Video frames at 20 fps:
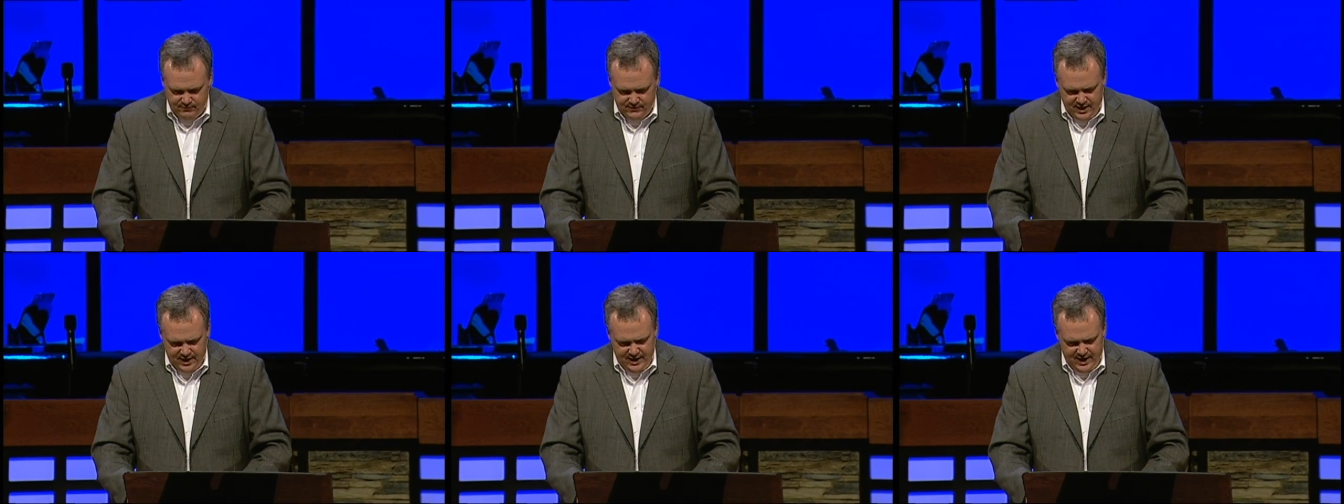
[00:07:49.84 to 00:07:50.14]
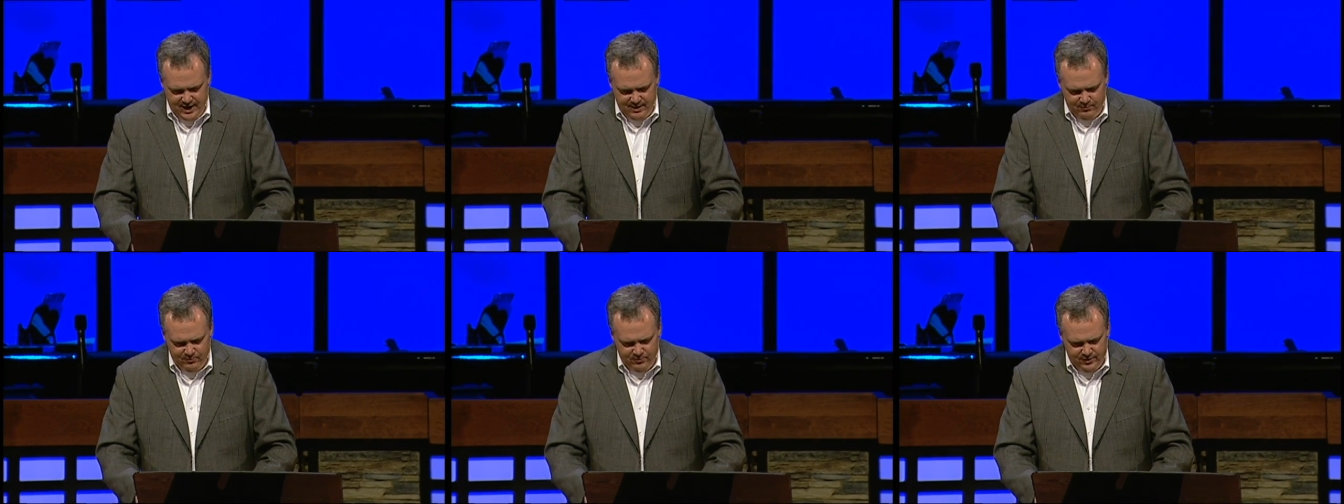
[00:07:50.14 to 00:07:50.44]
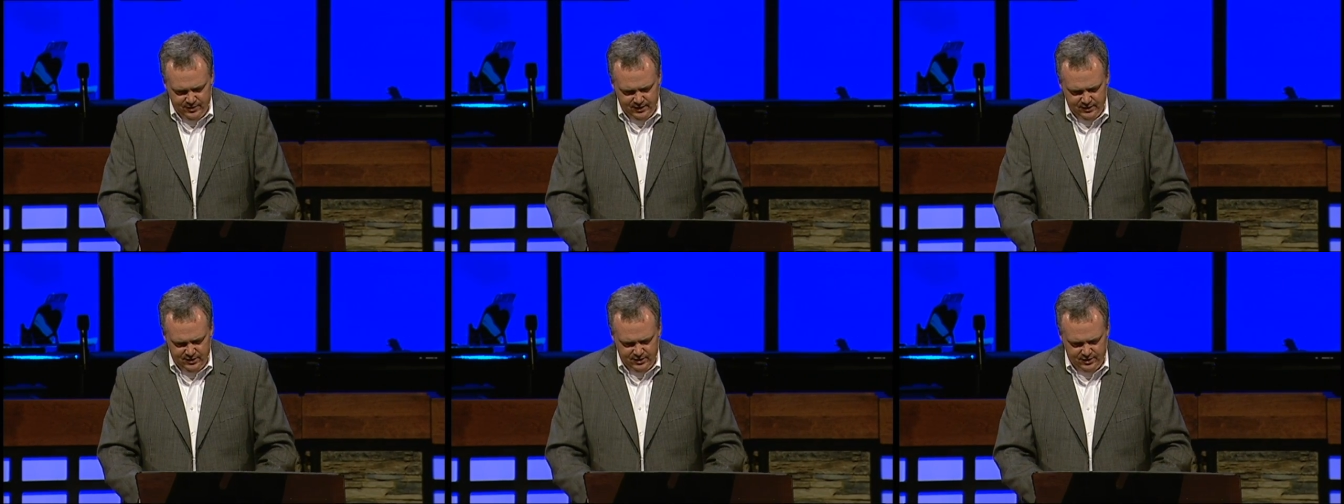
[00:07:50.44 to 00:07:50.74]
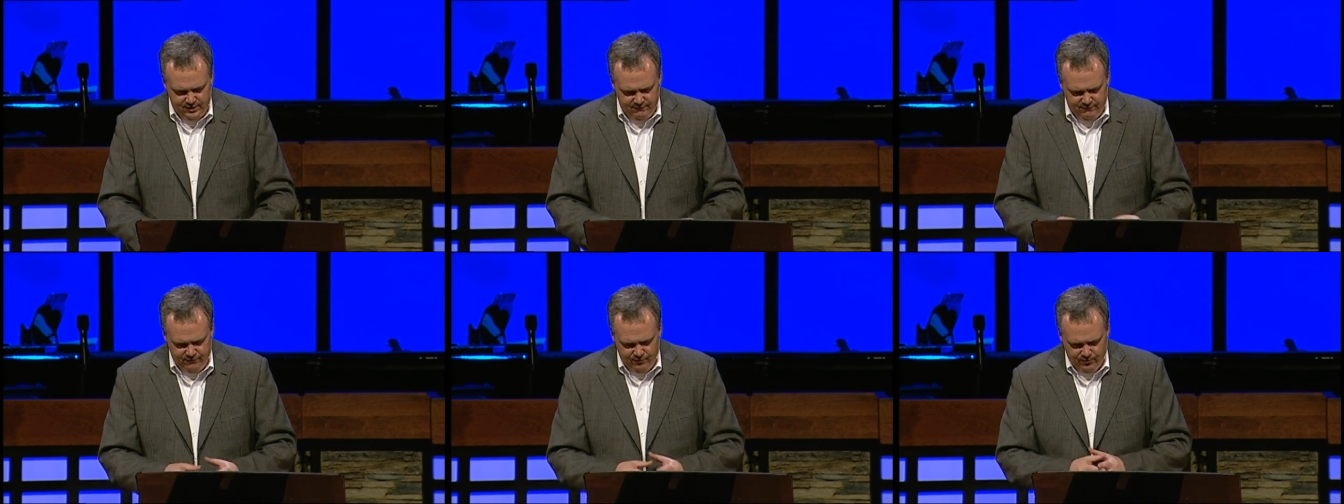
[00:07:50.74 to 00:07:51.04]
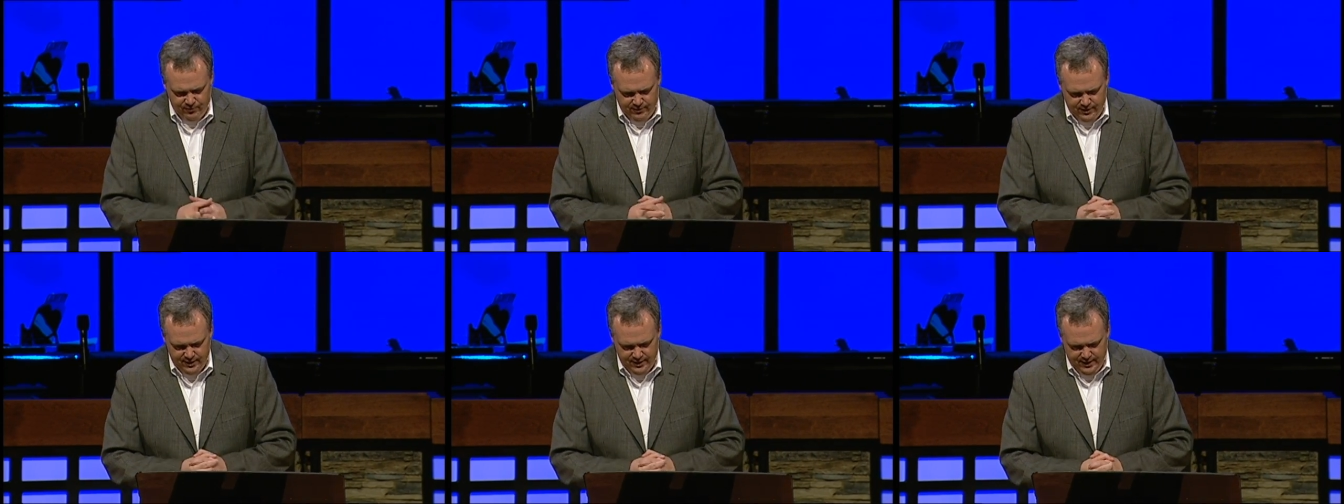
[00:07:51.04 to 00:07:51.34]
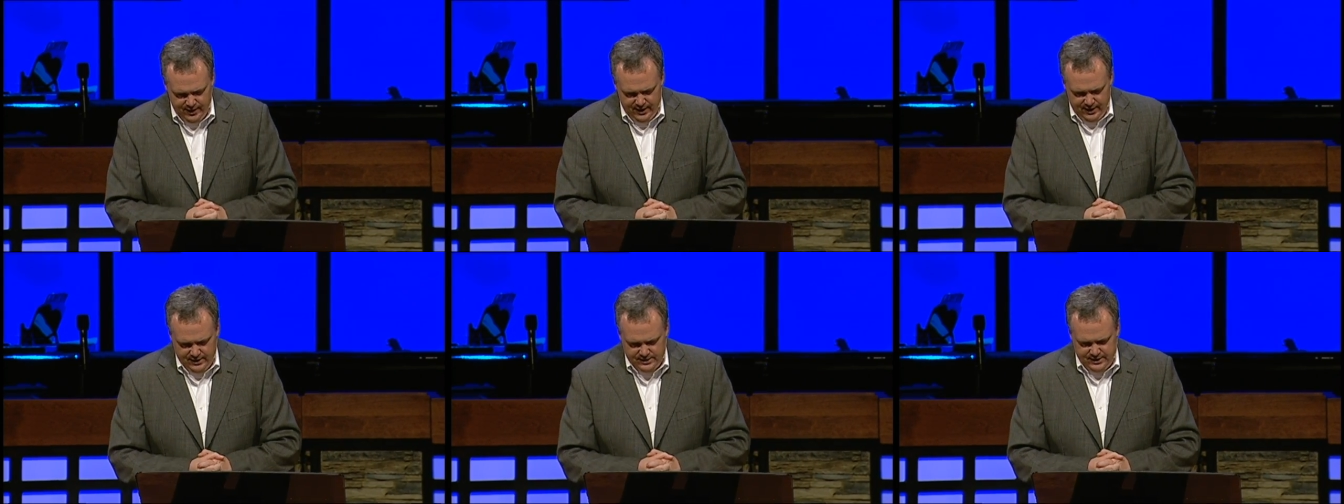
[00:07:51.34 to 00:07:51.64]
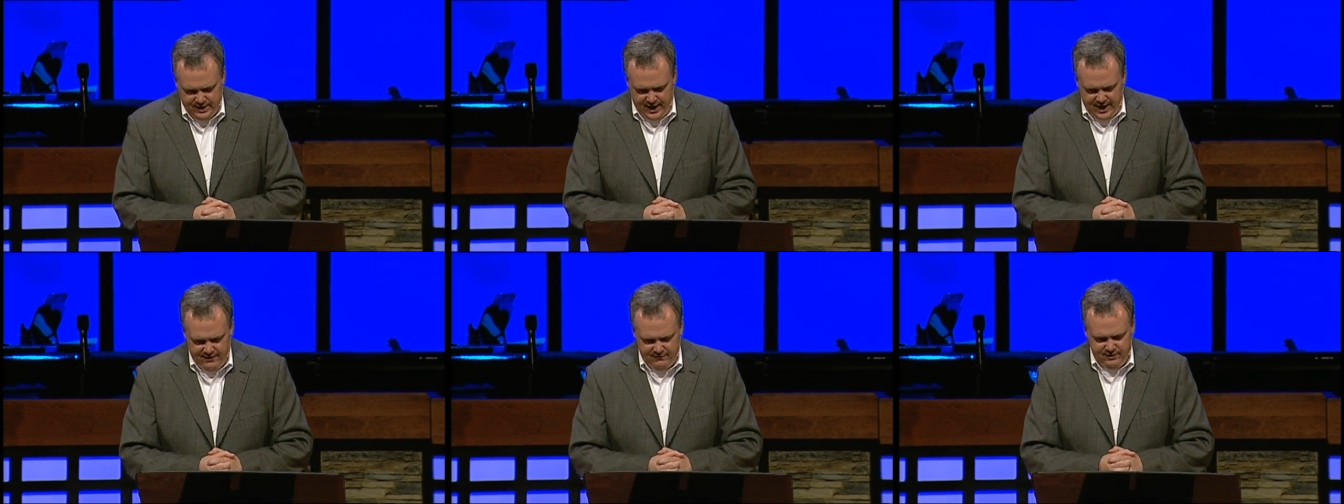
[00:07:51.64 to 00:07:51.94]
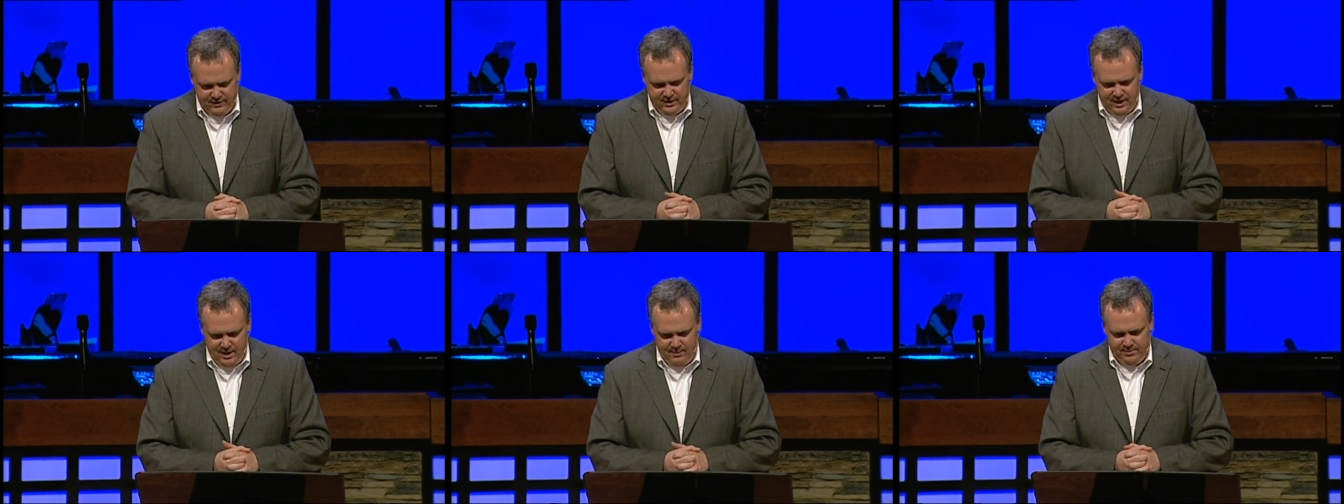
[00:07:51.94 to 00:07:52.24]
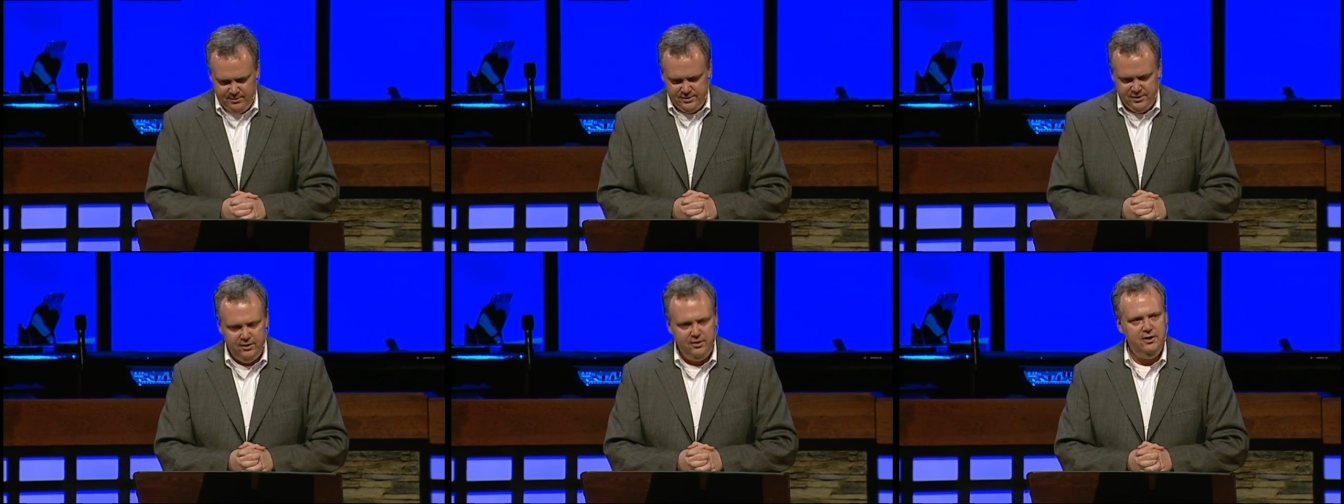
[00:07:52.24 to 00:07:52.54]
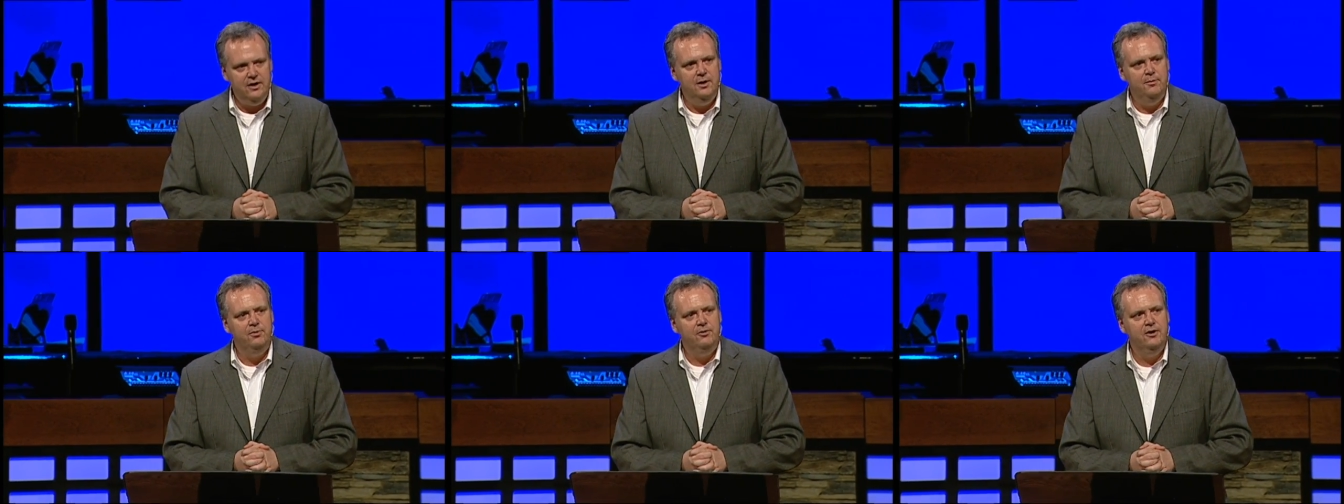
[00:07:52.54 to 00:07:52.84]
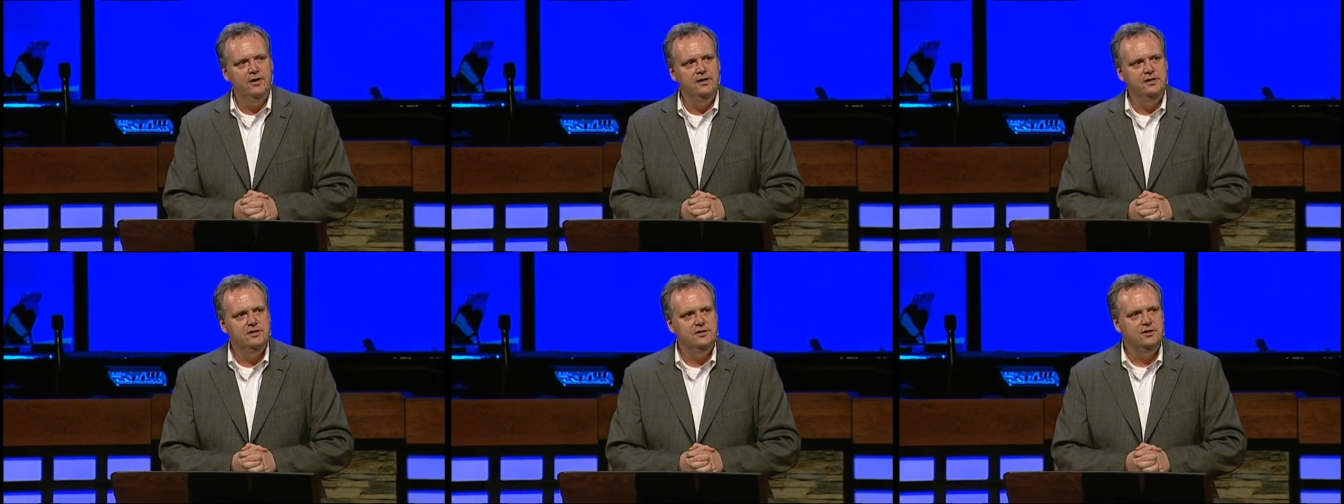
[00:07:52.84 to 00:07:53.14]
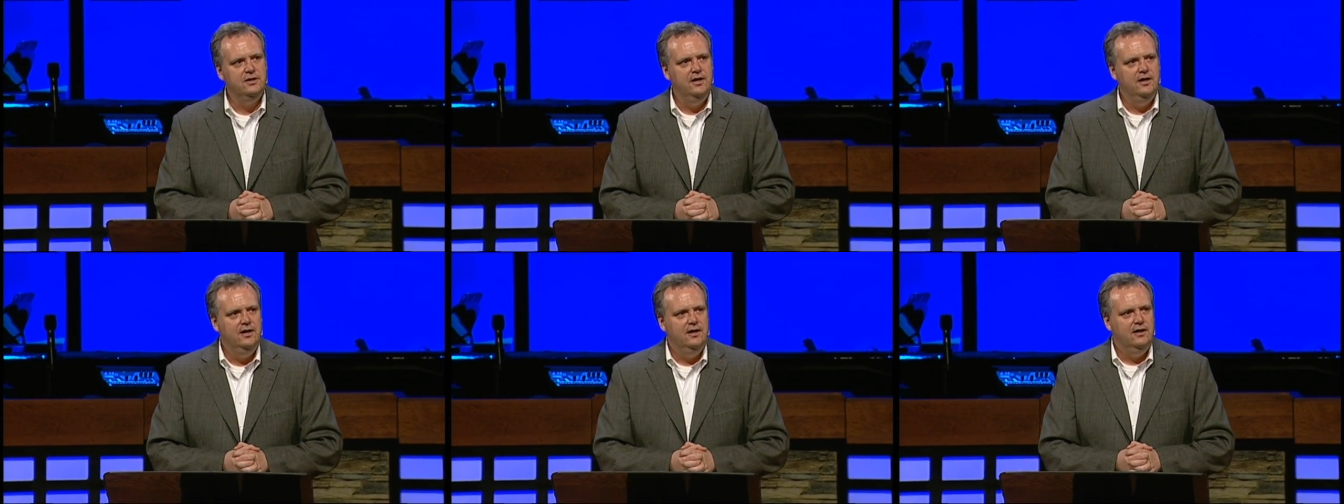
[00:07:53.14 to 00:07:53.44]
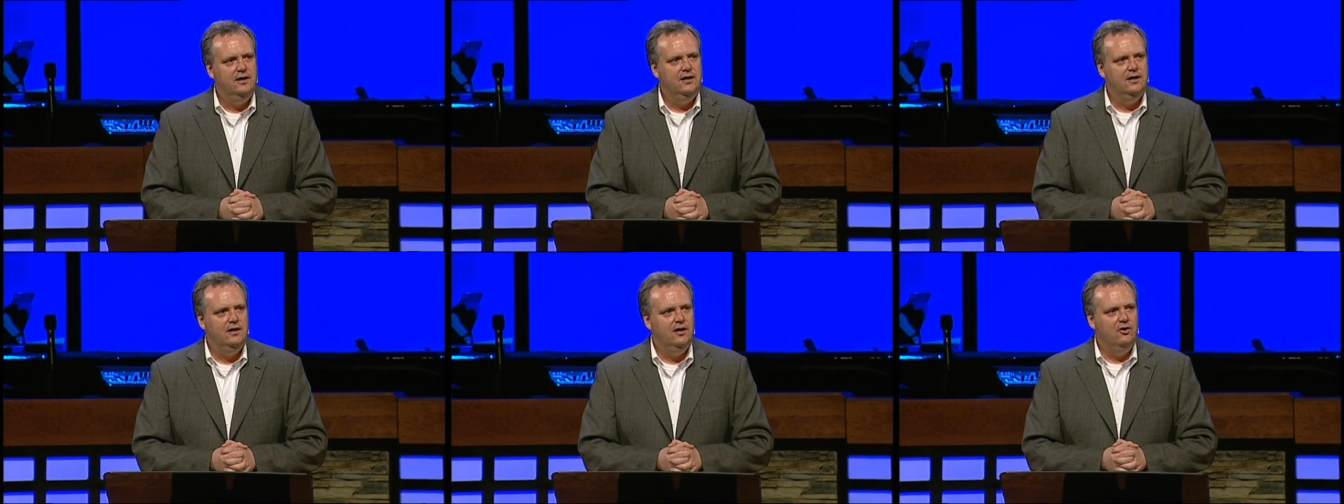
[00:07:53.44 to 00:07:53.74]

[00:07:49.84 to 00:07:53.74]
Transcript: And I'm really looking forward to having the opportunity to preach uh,